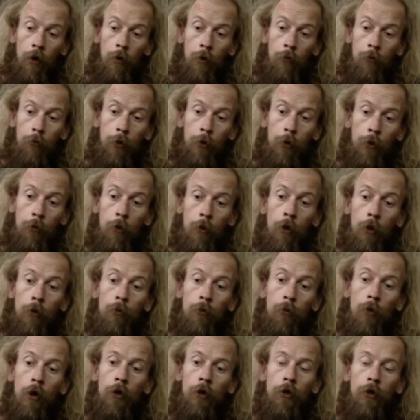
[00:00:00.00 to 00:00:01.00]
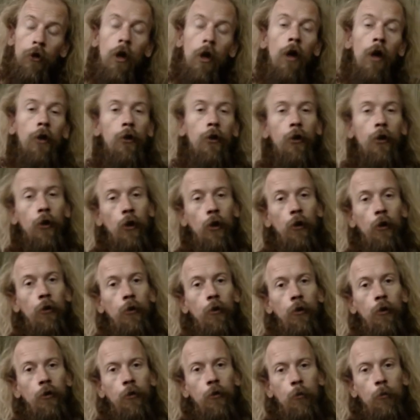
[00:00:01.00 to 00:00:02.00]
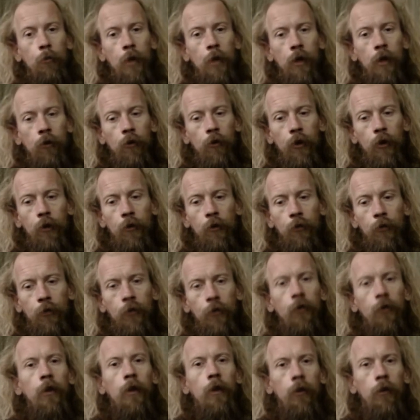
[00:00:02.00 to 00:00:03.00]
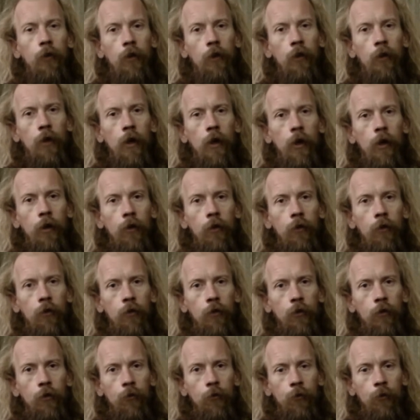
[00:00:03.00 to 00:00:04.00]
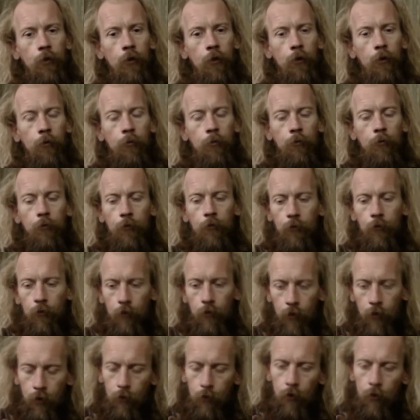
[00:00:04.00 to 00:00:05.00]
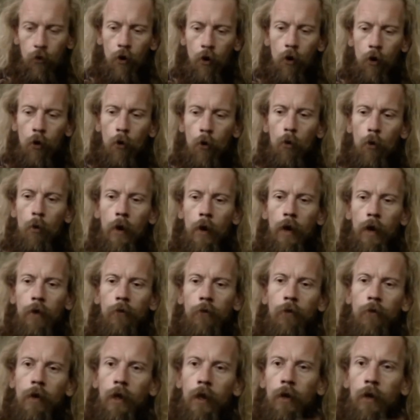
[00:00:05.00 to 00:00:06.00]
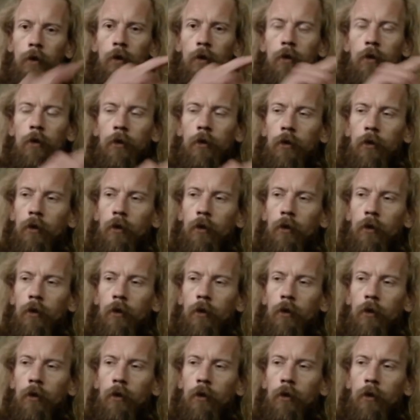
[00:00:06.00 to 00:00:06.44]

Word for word: But the moon one, you can't, you know, it's a period of 60 days from the, the whole wavelength.